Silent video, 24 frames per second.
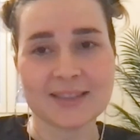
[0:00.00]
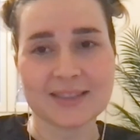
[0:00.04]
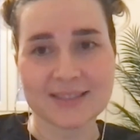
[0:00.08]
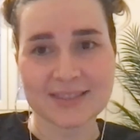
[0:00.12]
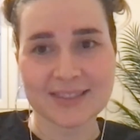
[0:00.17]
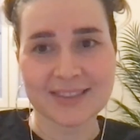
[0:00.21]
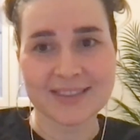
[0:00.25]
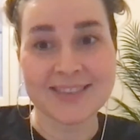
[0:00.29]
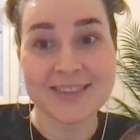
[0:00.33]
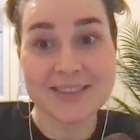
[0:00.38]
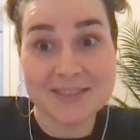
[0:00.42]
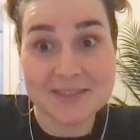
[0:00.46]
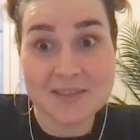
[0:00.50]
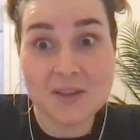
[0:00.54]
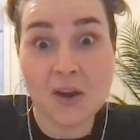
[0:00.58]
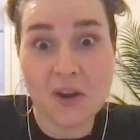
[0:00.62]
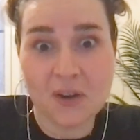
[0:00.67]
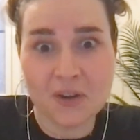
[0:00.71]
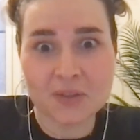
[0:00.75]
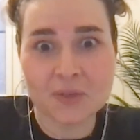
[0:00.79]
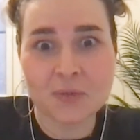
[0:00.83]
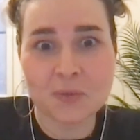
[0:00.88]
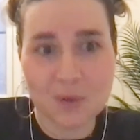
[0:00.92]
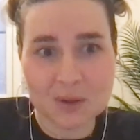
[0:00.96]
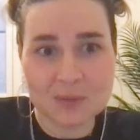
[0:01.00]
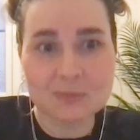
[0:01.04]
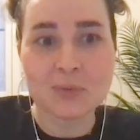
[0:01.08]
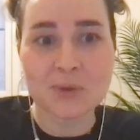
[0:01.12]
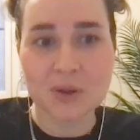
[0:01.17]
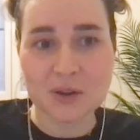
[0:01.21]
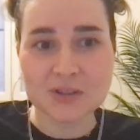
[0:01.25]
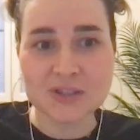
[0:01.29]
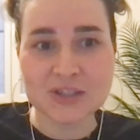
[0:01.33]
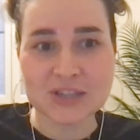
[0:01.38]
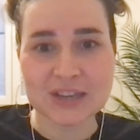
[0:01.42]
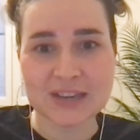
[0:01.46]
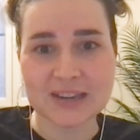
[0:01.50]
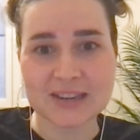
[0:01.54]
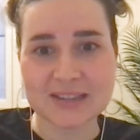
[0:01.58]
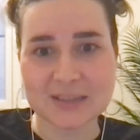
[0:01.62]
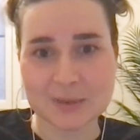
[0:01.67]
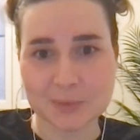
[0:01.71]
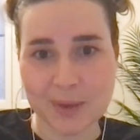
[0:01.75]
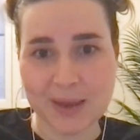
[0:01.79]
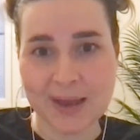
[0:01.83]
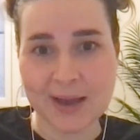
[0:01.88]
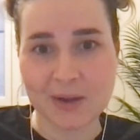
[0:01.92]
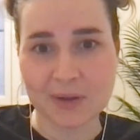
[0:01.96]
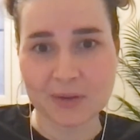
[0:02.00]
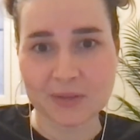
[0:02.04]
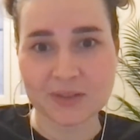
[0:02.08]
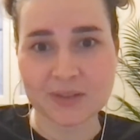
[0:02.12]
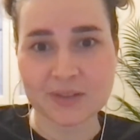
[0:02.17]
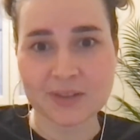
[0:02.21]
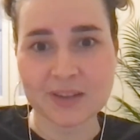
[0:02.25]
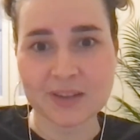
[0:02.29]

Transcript: this is not what blockchain is about.